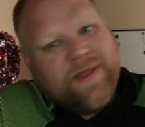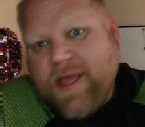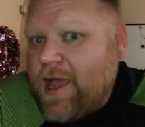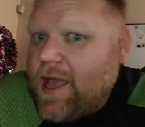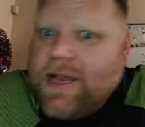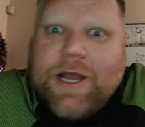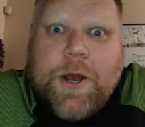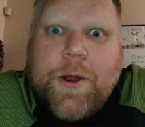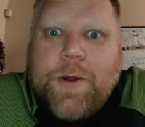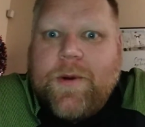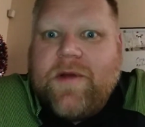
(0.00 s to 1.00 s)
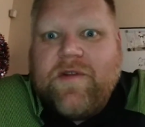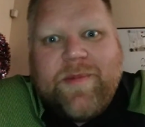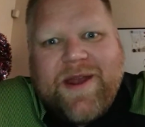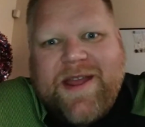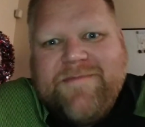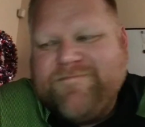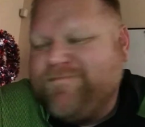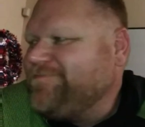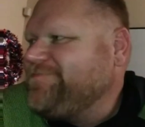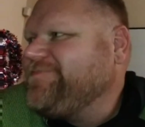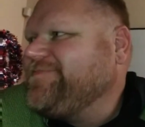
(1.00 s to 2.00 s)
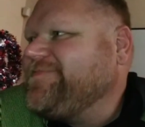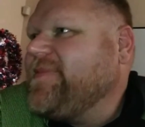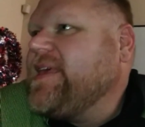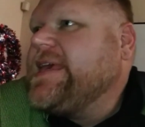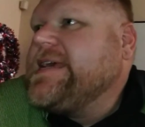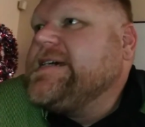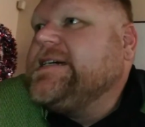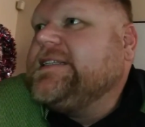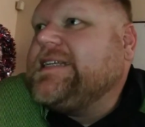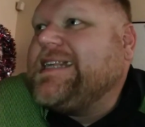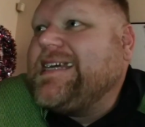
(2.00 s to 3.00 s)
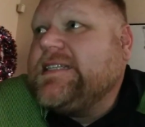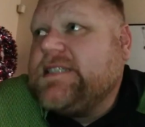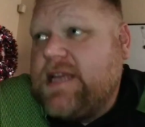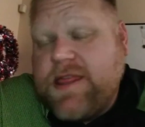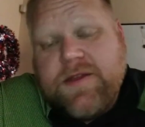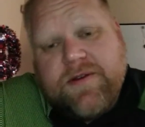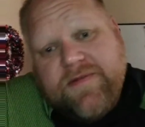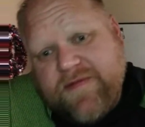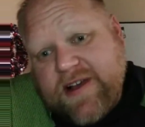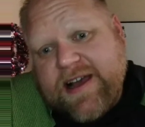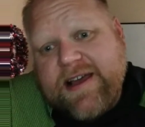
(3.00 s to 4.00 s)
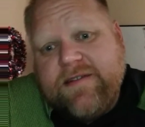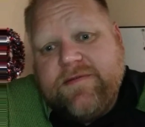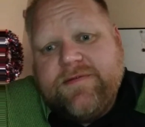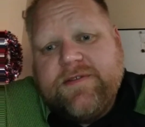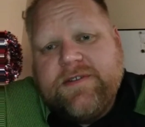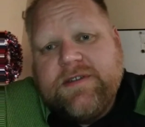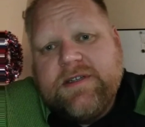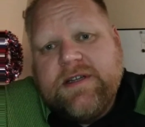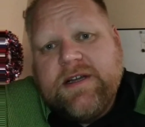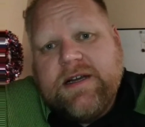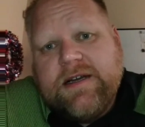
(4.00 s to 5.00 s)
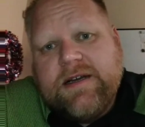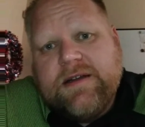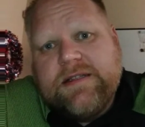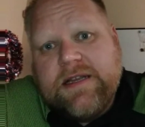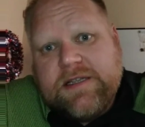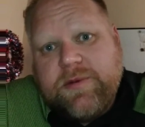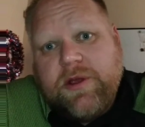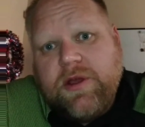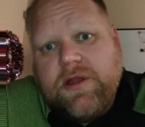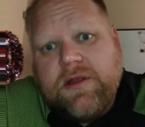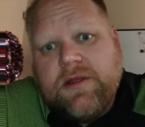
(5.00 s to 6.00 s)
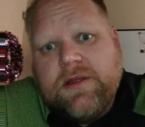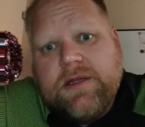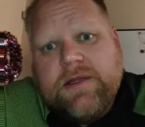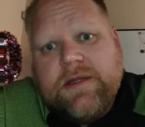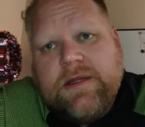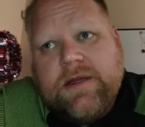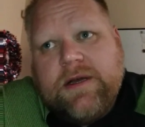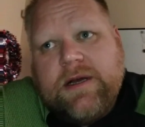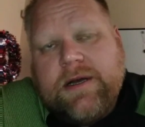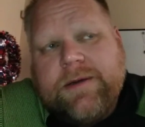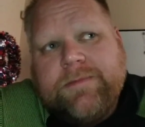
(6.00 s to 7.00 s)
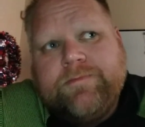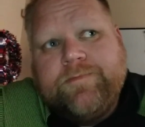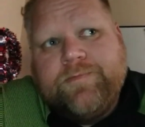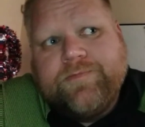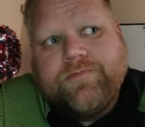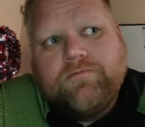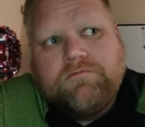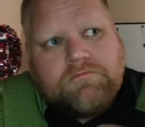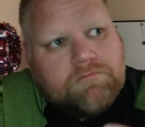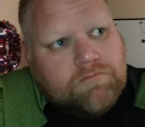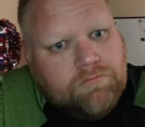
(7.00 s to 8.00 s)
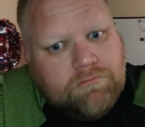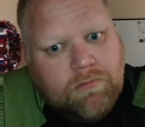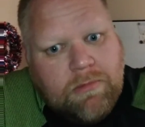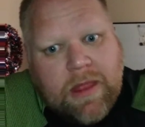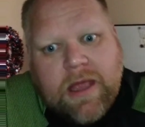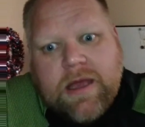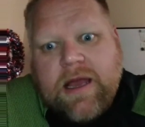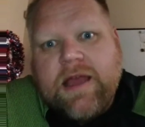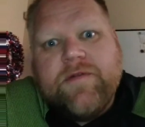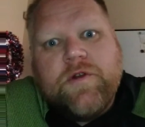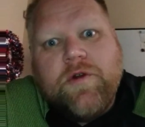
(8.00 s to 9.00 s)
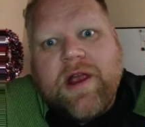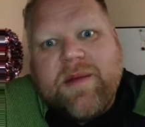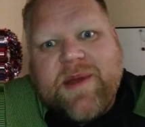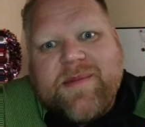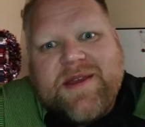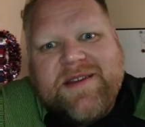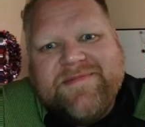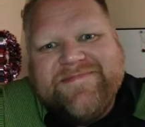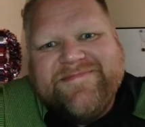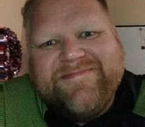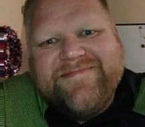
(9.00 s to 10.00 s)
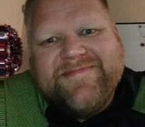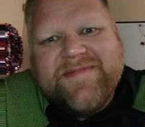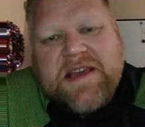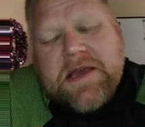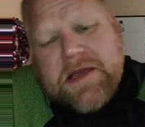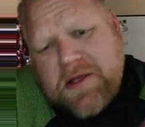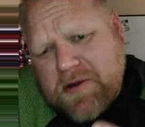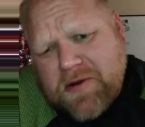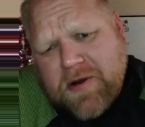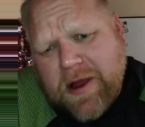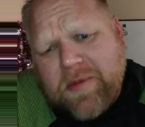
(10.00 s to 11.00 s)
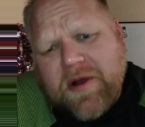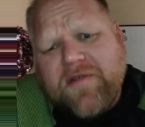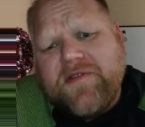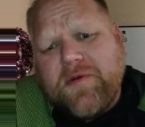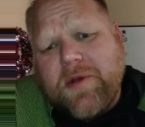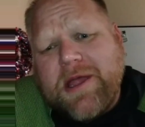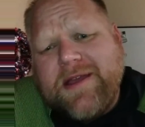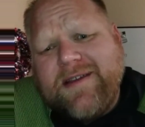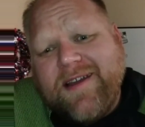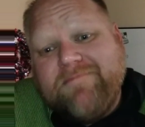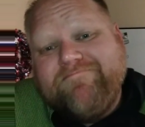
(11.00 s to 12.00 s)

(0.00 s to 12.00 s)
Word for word: Hello, everybody. Today is day 35. Uh, today's been good. Um, I have a new grandbaby, grandpa of three. Yep.